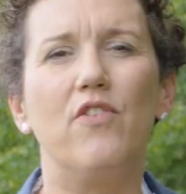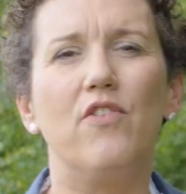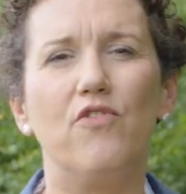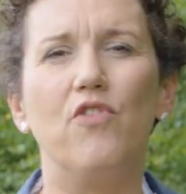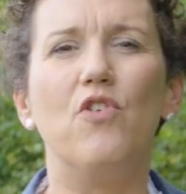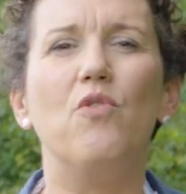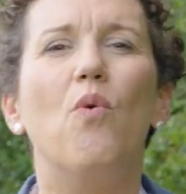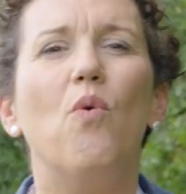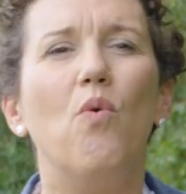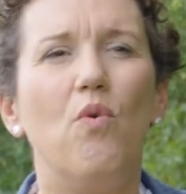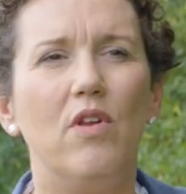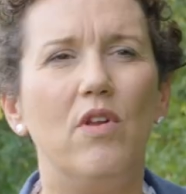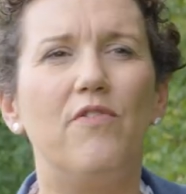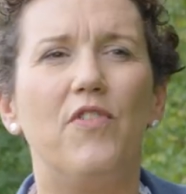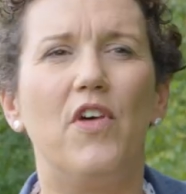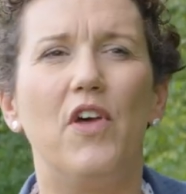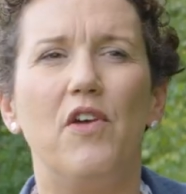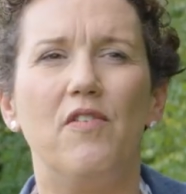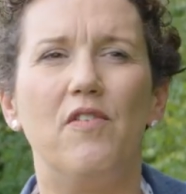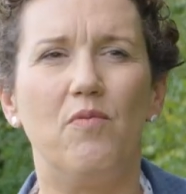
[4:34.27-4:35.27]
through all of
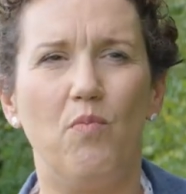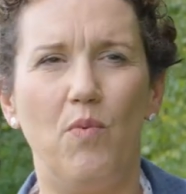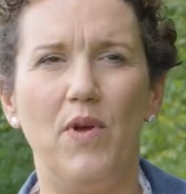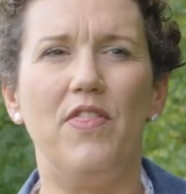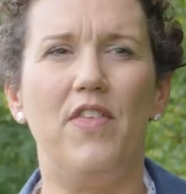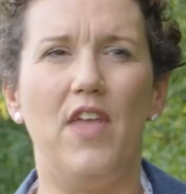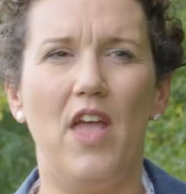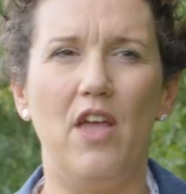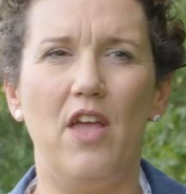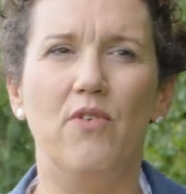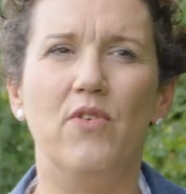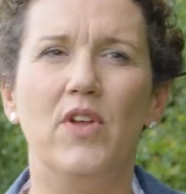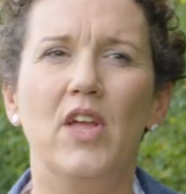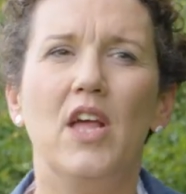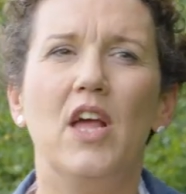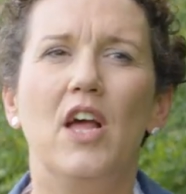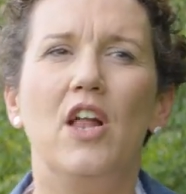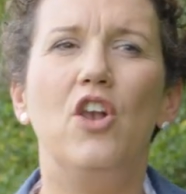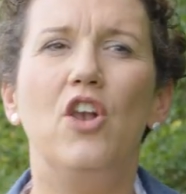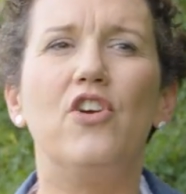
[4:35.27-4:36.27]
those with you,
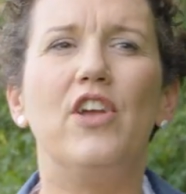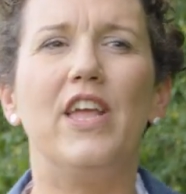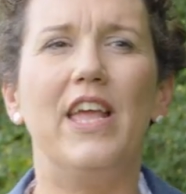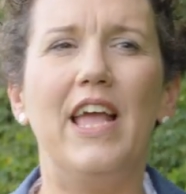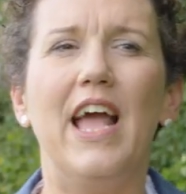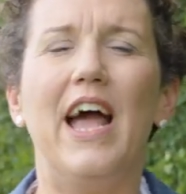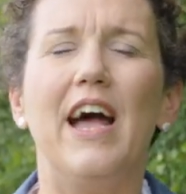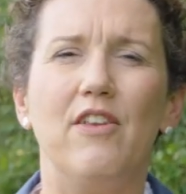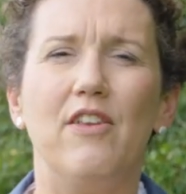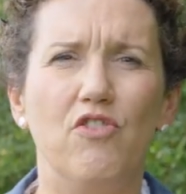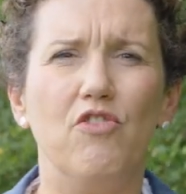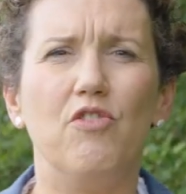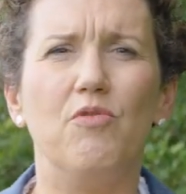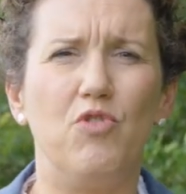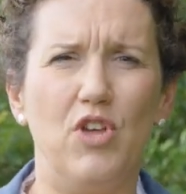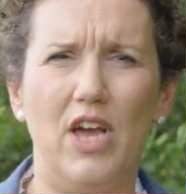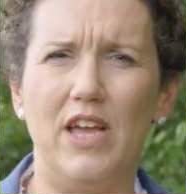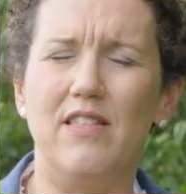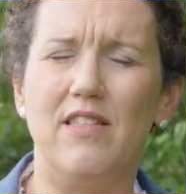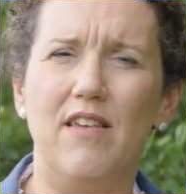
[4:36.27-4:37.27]
looking at your
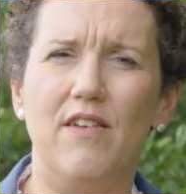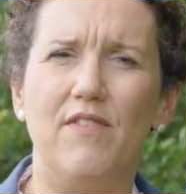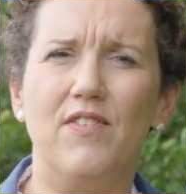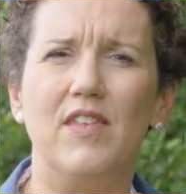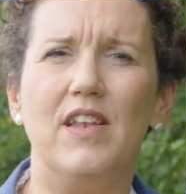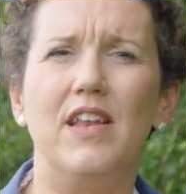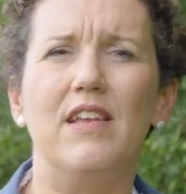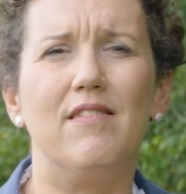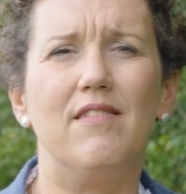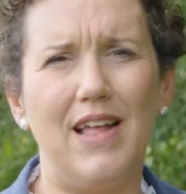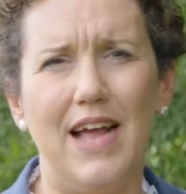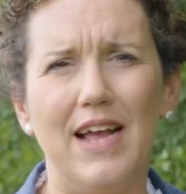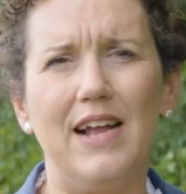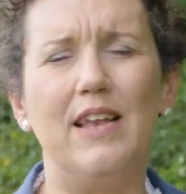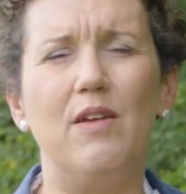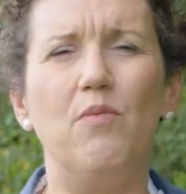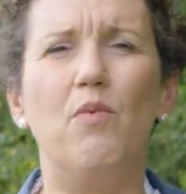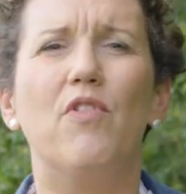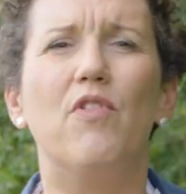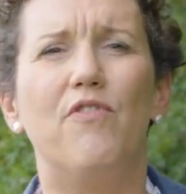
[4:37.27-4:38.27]
objectives and
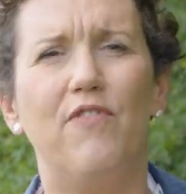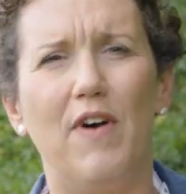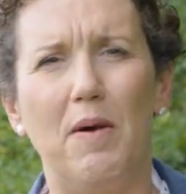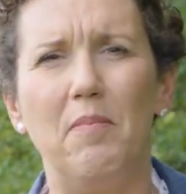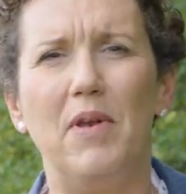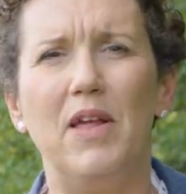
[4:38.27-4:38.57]
exactly what the family